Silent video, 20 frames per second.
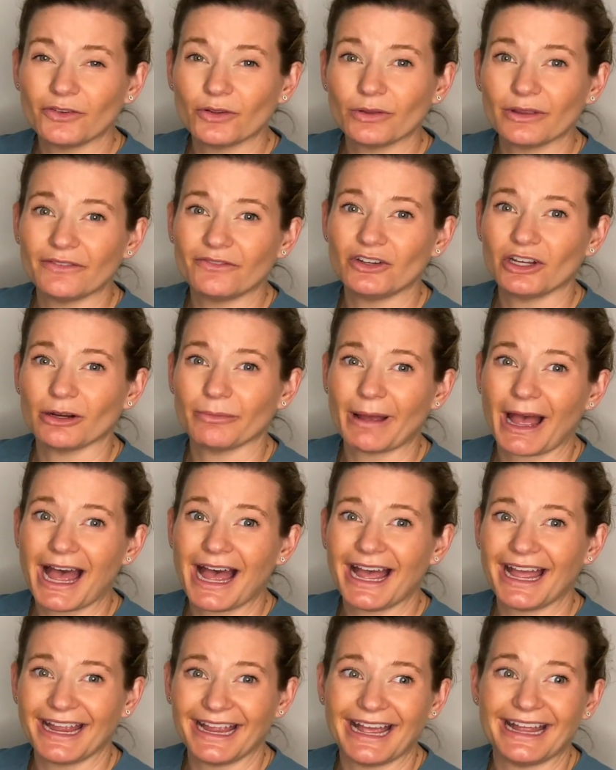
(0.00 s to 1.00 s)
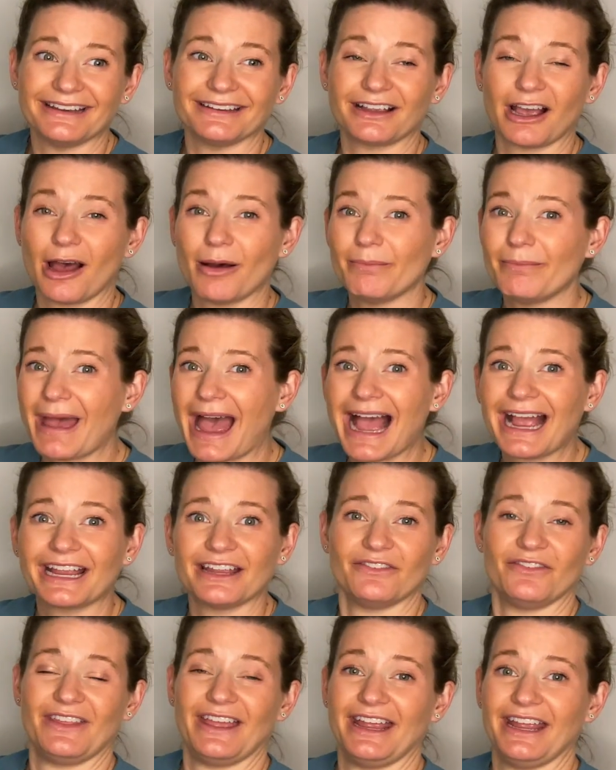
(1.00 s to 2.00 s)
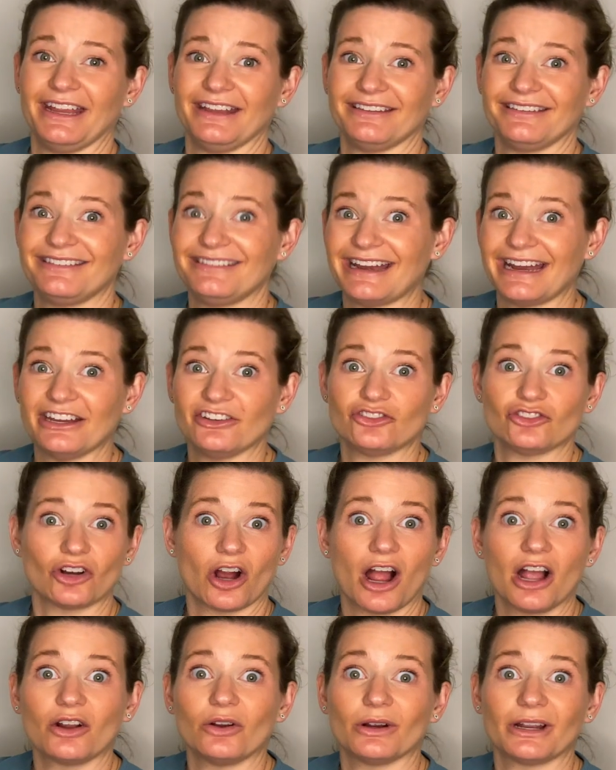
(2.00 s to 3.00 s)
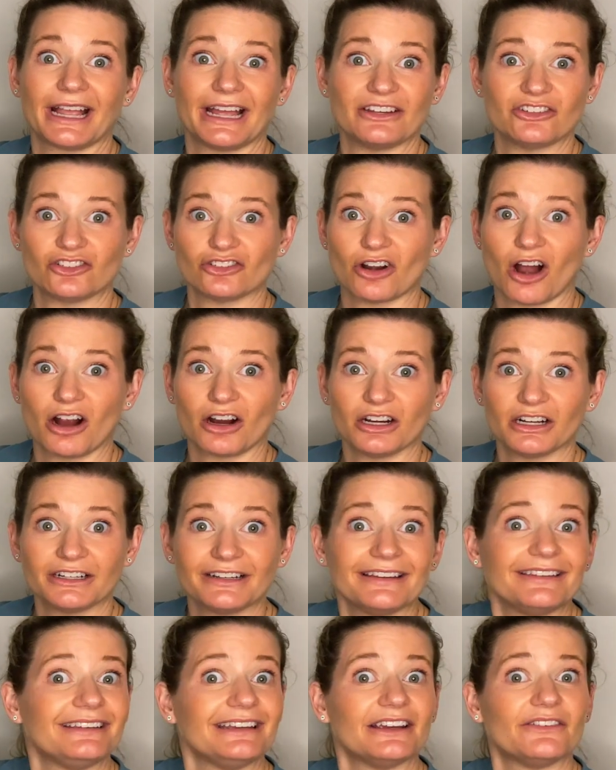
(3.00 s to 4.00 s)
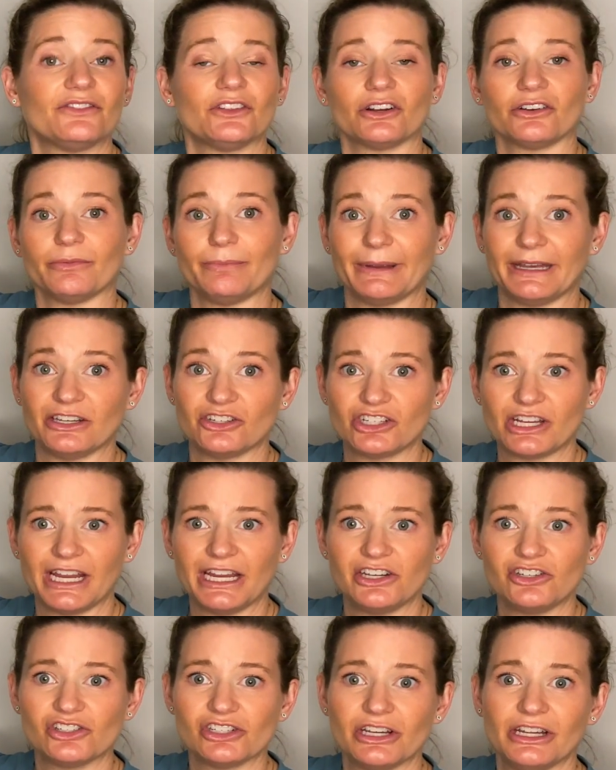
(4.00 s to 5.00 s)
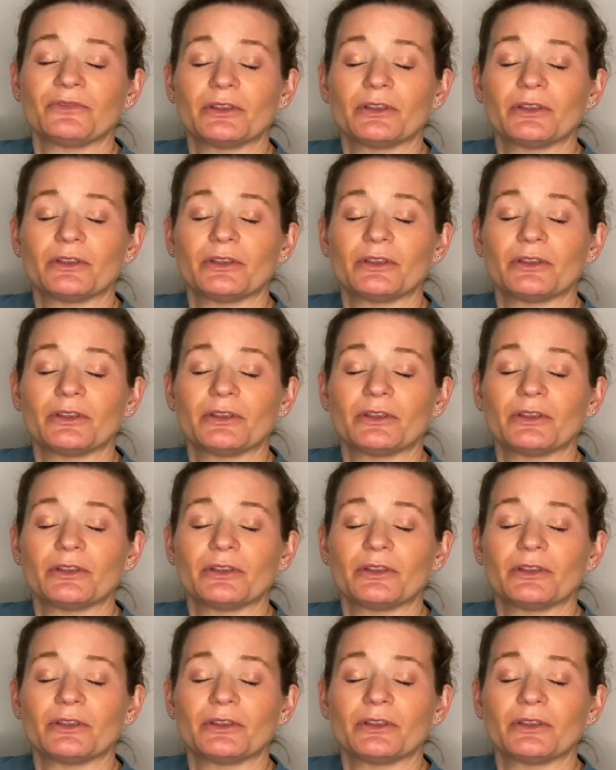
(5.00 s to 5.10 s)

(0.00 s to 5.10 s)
you live nearby and come back if they stay strong or get stronger to see if there's been change.